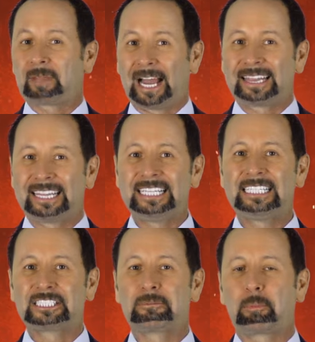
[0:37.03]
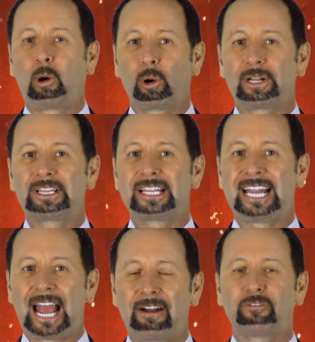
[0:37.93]
I think it's important
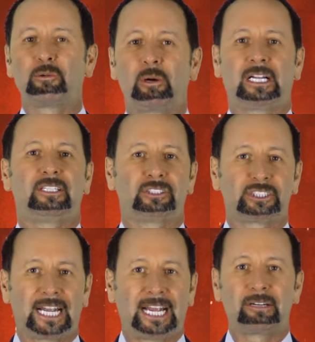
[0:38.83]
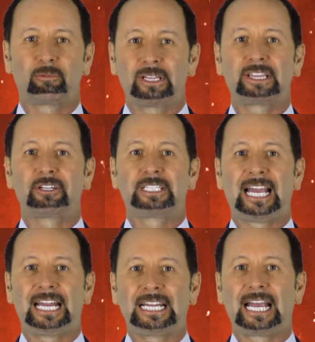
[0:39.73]
that everyone understand what they're
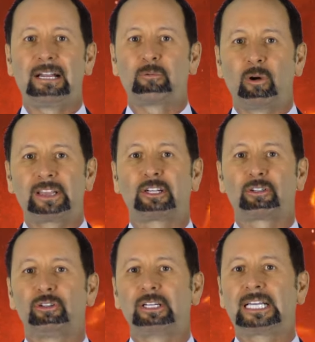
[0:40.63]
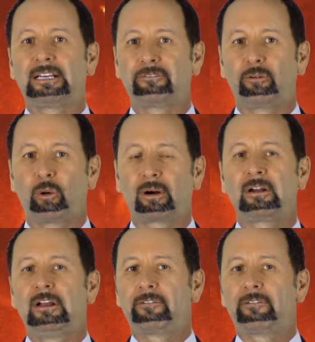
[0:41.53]
getting and what they're looking for